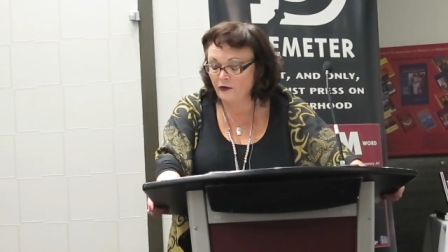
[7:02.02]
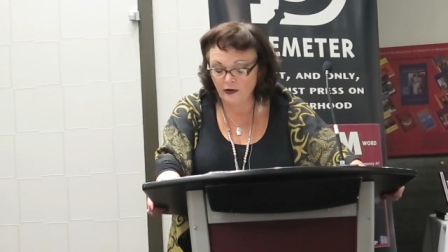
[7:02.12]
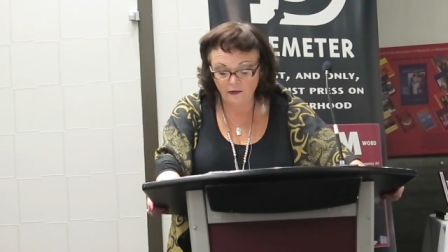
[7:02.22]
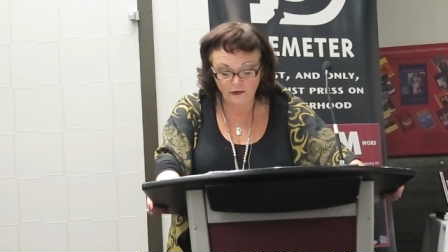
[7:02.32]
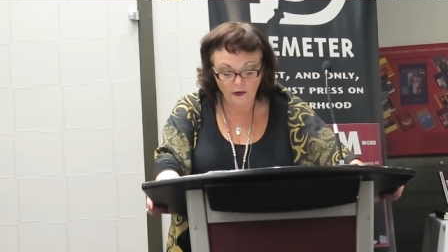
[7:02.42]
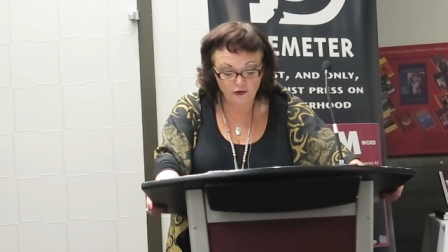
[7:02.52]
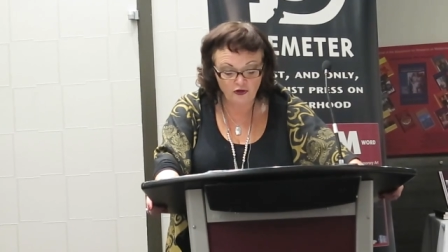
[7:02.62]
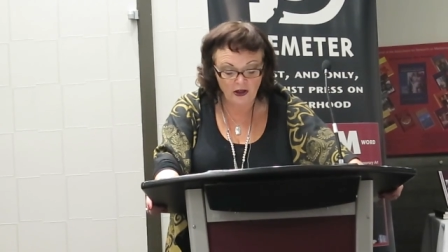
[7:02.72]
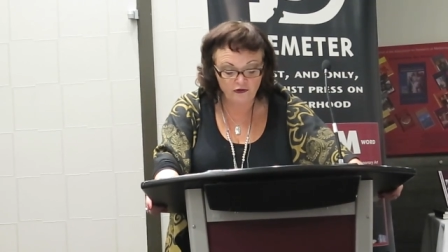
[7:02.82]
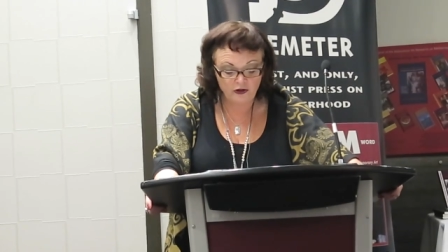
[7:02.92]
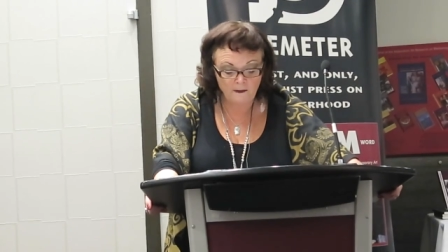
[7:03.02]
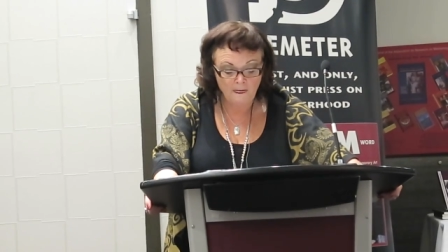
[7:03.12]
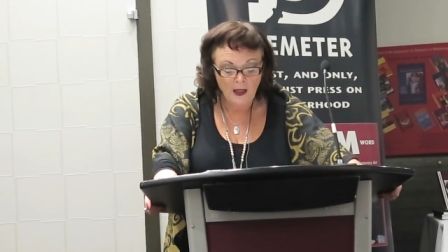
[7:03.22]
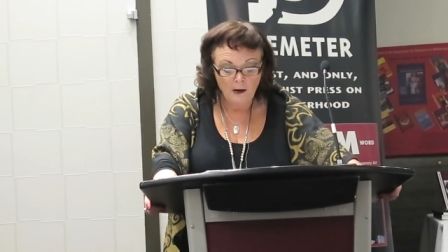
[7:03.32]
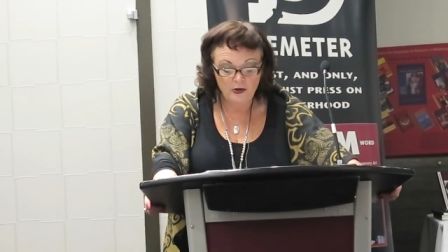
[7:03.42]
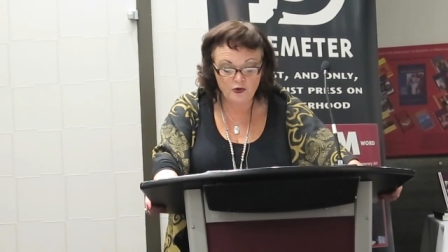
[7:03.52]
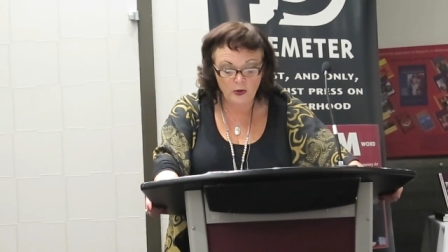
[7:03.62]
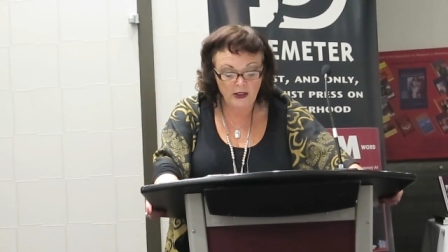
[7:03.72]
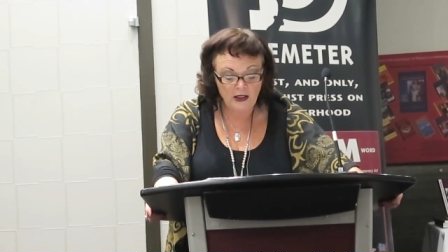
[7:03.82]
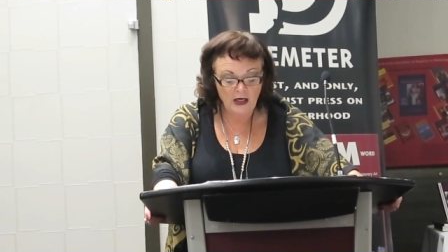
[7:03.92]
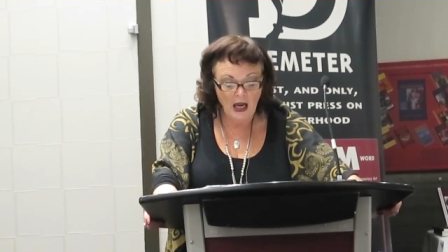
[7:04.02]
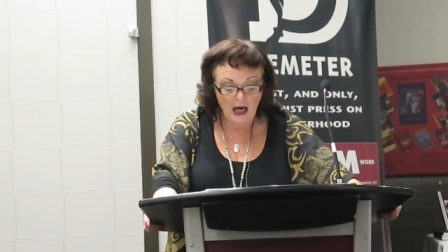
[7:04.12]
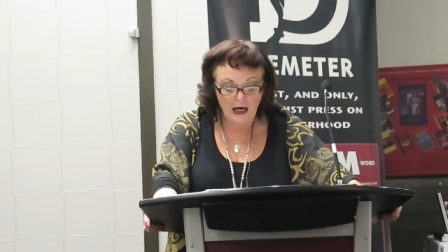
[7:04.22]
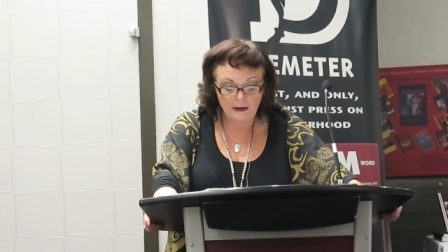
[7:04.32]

Women's Studies Association between